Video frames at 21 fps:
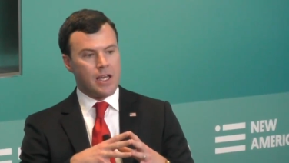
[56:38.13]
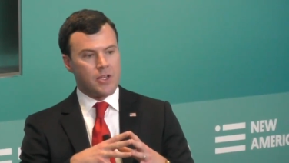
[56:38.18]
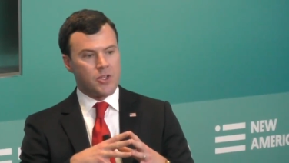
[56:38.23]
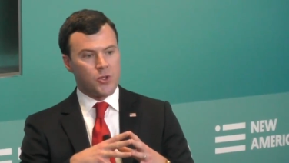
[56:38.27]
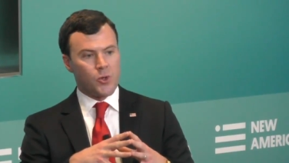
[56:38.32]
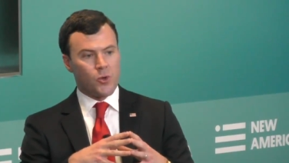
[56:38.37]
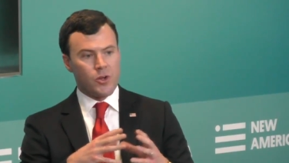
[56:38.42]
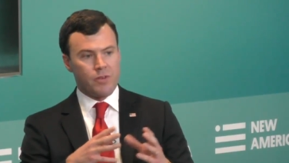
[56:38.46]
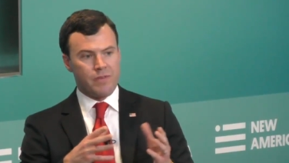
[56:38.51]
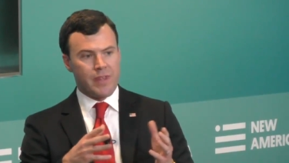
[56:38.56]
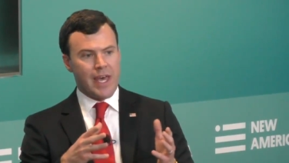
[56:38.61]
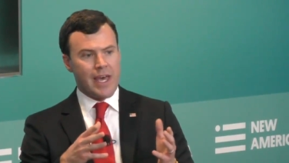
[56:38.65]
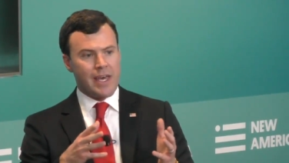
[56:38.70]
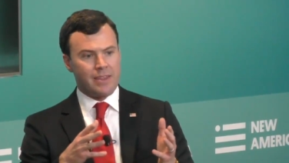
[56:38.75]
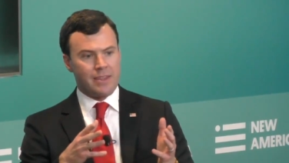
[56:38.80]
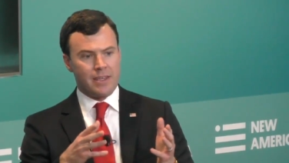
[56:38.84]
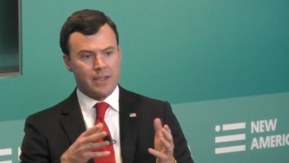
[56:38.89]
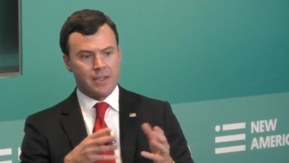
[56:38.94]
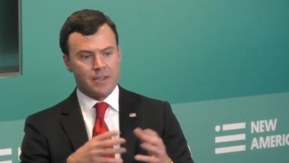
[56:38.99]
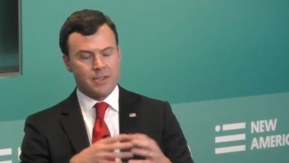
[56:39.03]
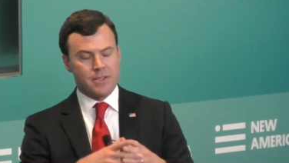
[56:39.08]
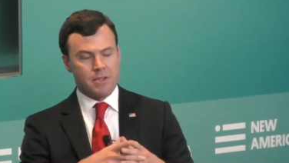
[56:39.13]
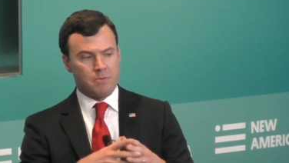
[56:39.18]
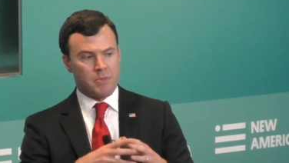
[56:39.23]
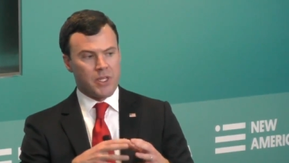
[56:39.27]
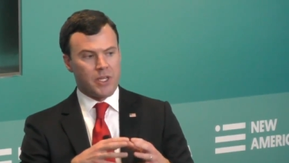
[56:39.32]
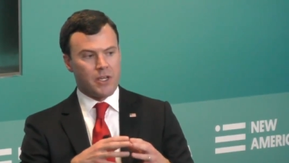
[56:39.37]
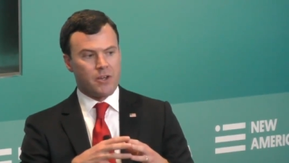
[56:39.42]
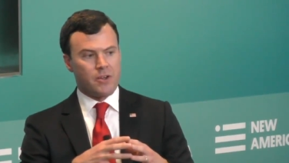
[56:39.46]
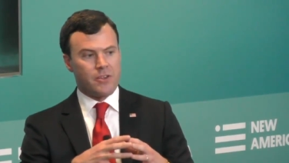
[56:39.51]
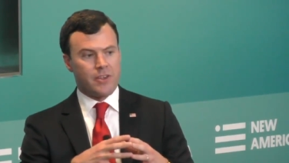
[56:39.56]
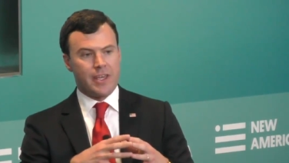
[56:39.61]
Short of that, they could
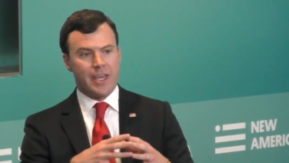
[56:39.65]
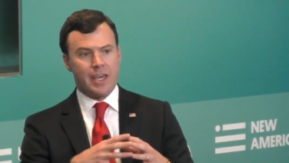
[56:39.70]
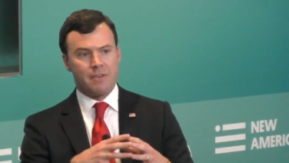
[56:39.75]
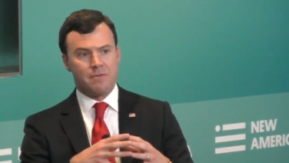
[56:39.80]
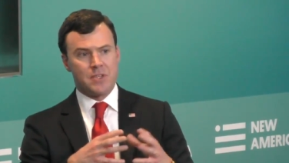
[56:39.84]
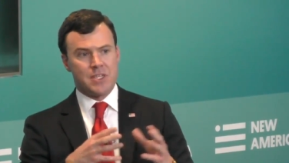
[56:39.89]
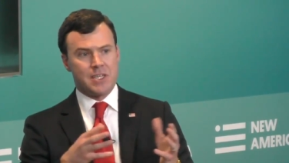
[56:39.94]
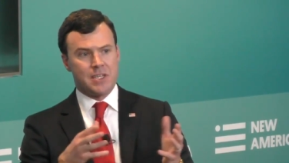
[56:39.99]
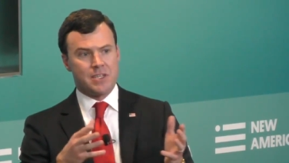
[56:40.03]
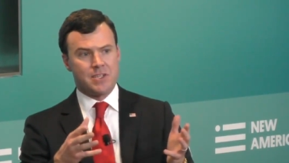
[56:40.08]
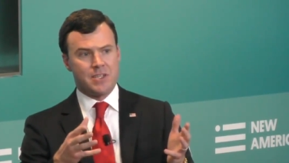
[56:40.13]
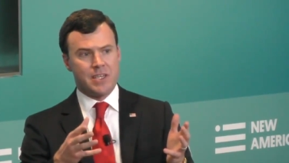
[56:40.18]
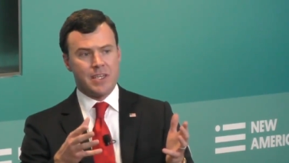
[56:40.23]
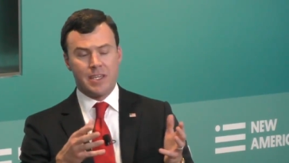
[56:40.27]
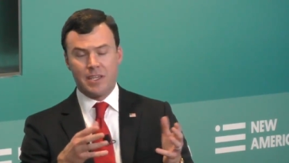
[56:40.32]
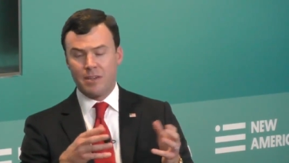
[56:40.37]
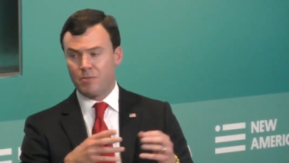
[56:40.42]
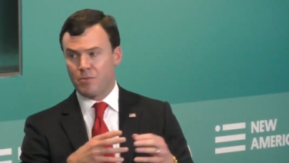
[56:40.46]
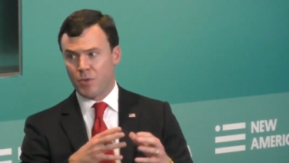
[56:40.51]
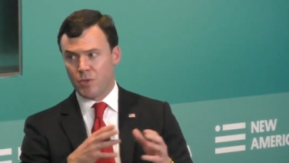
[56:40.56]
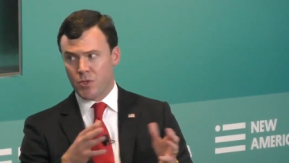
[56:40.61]
simply go to the FCC.